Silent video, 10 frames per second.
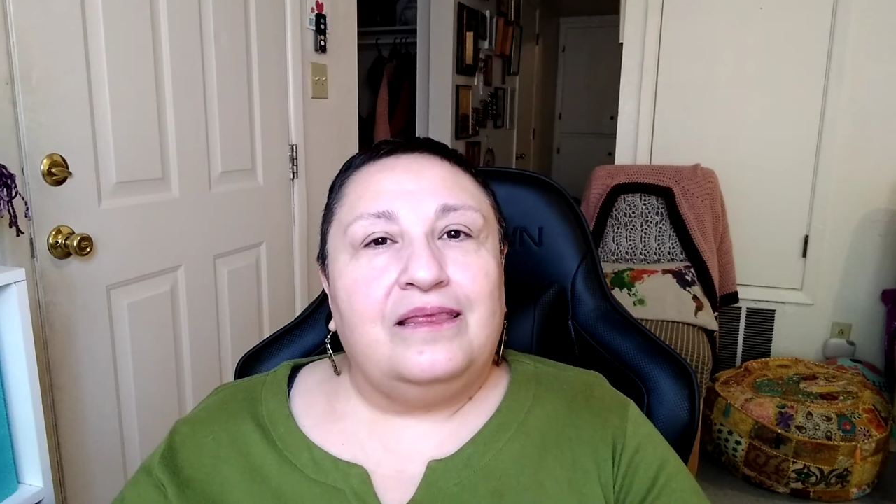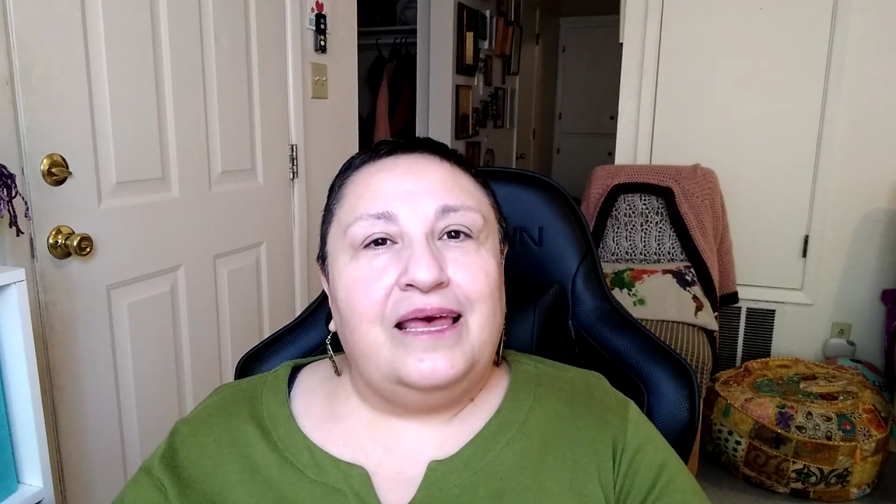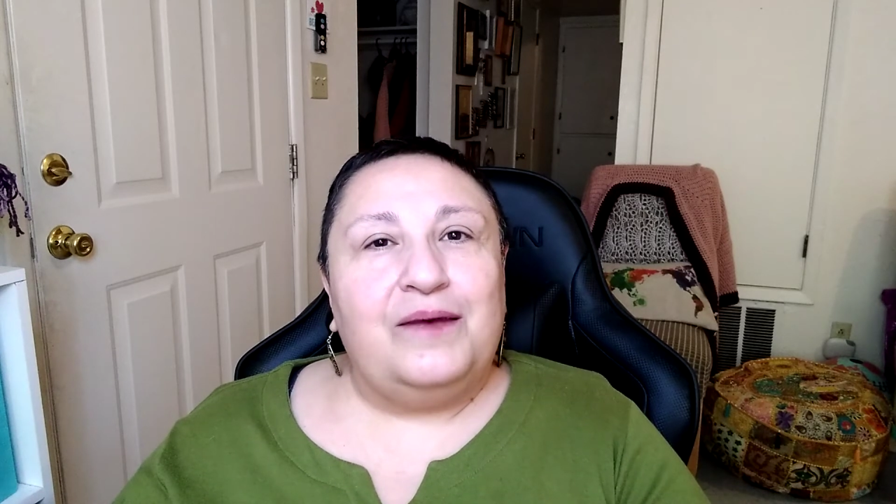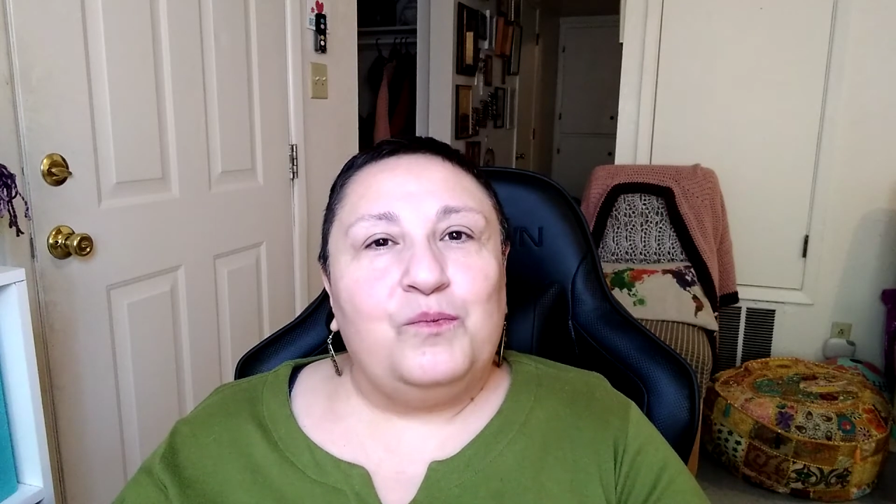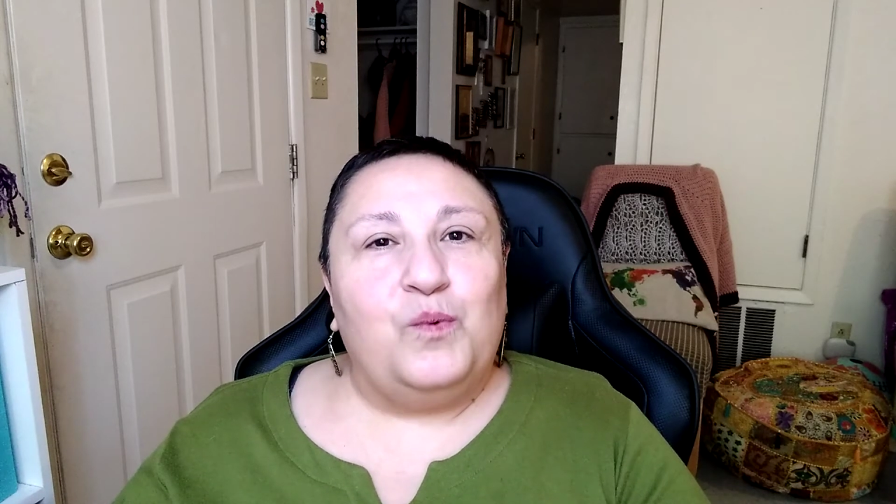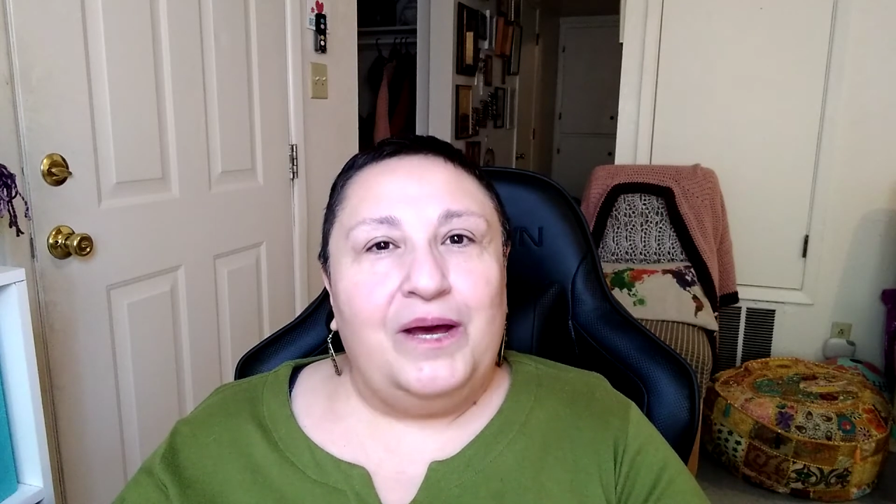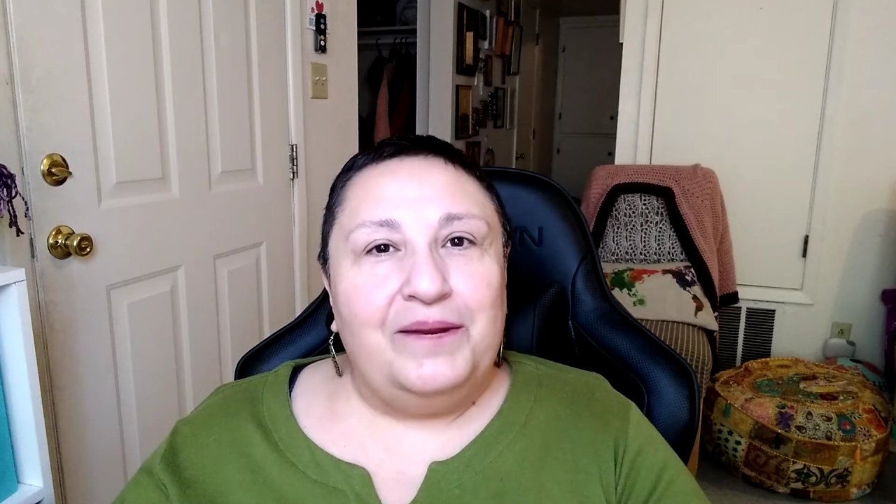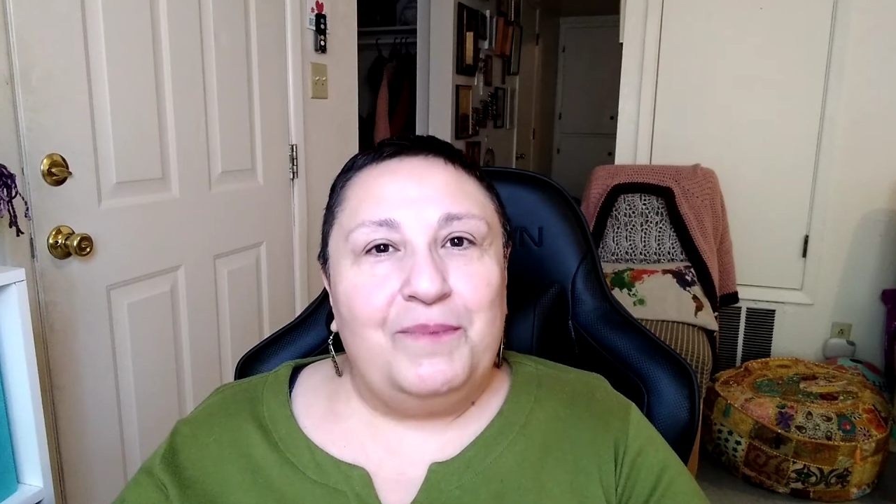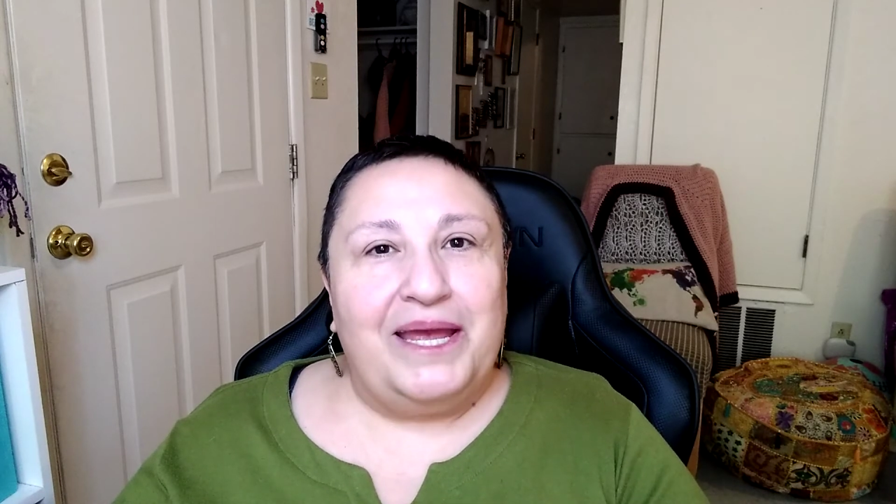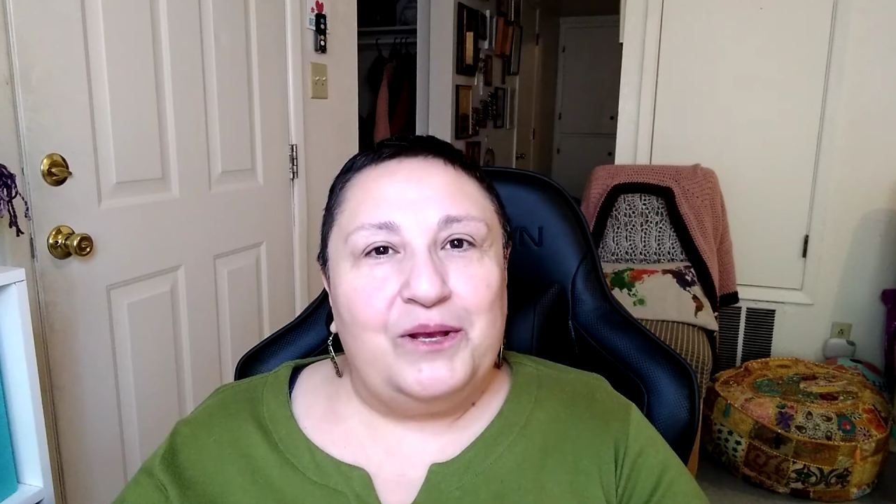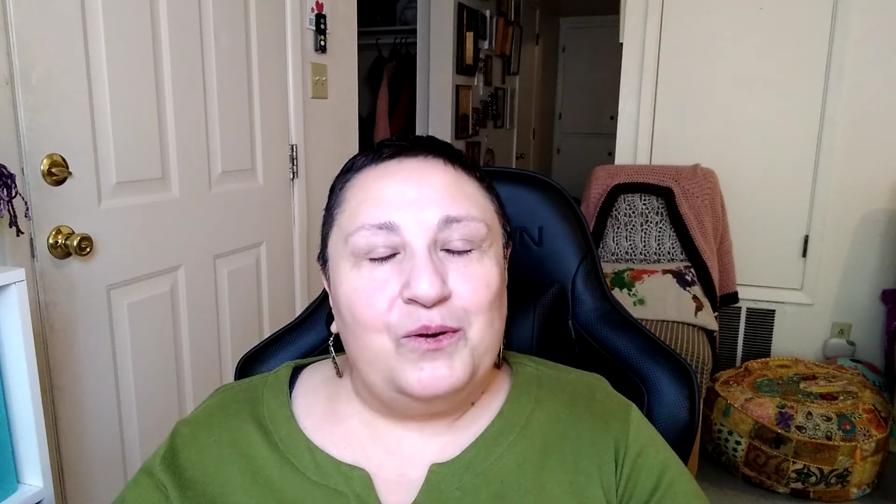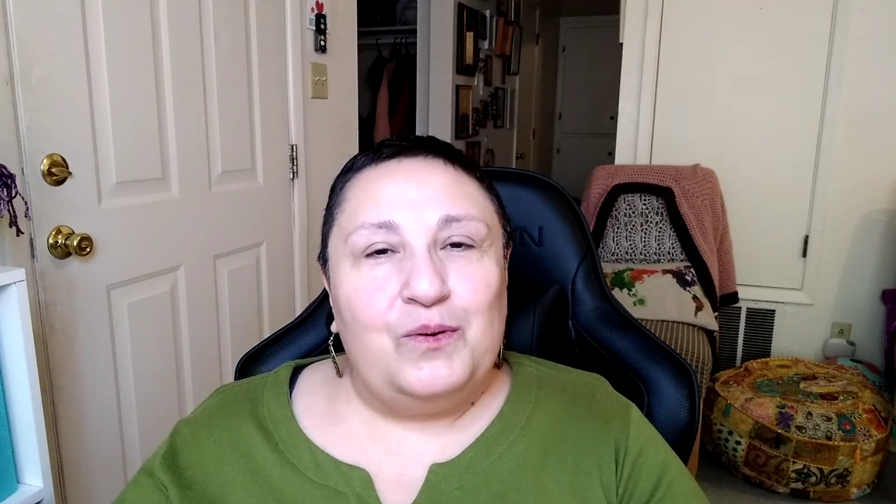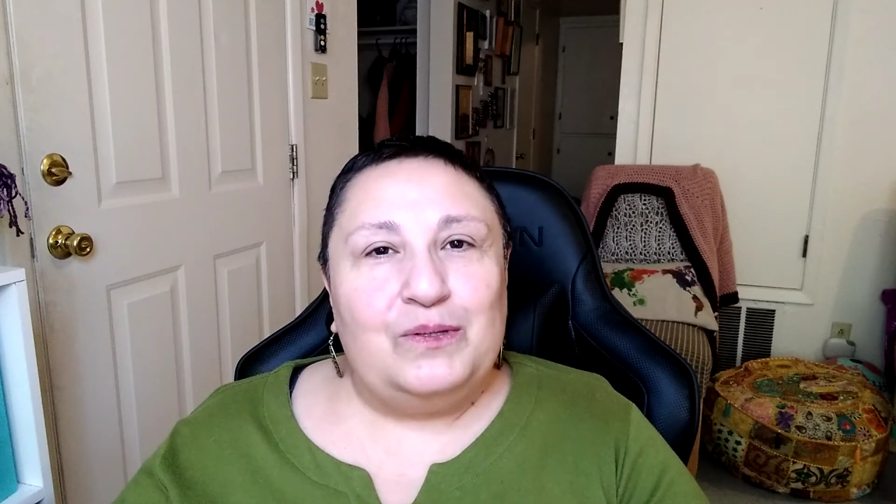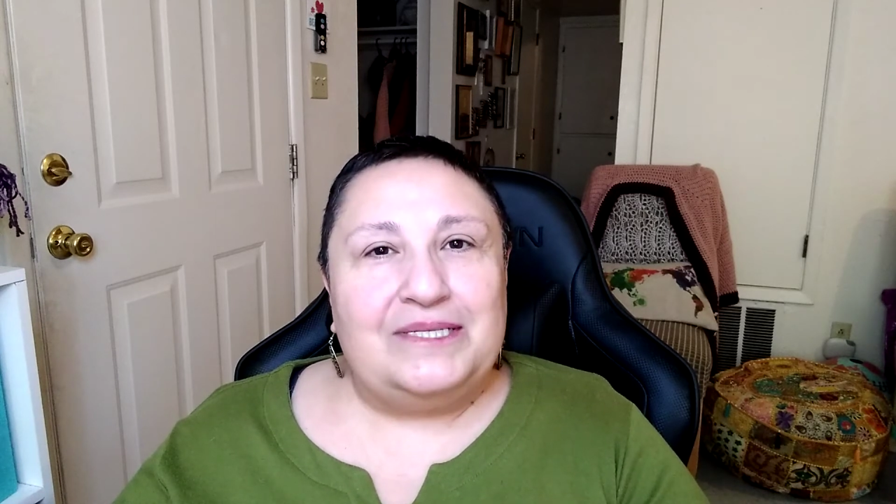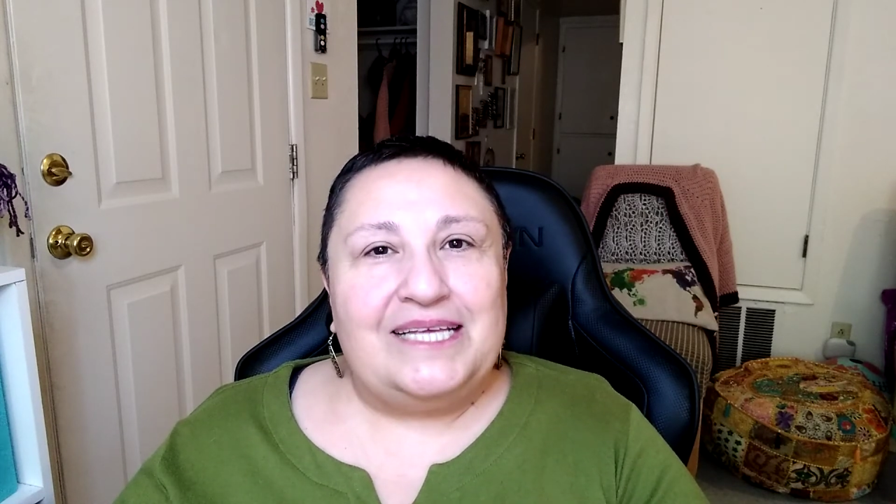that one of my
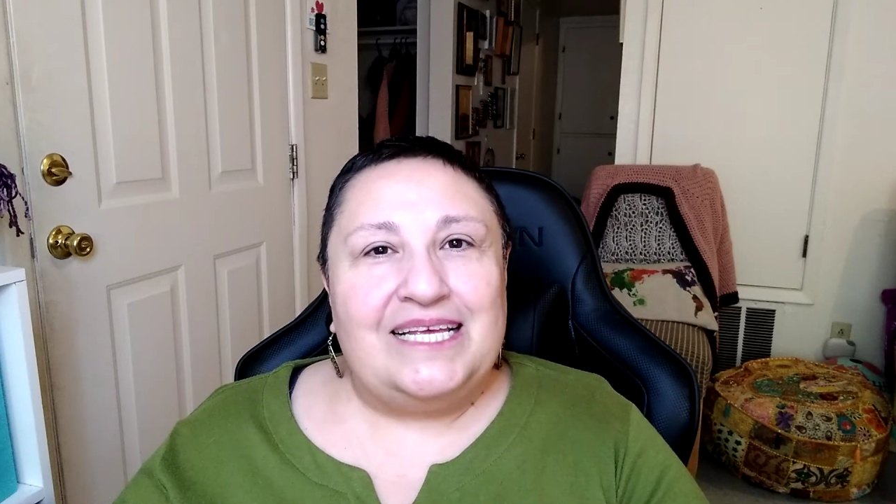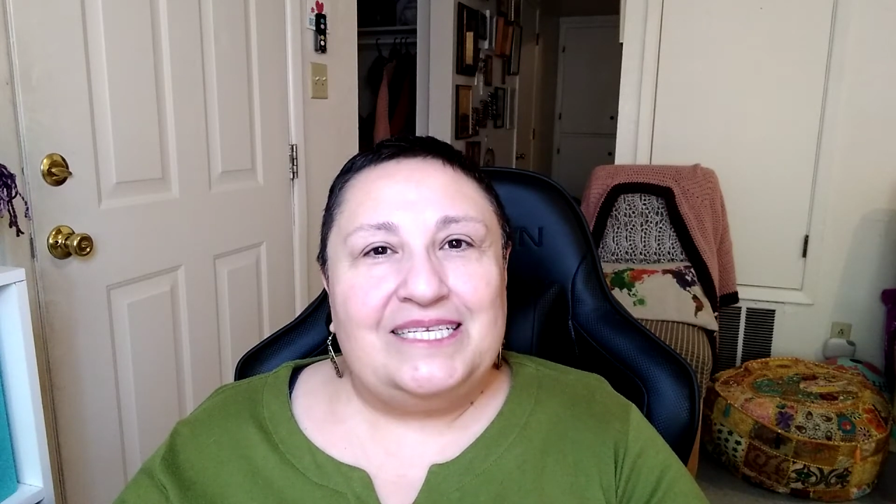goals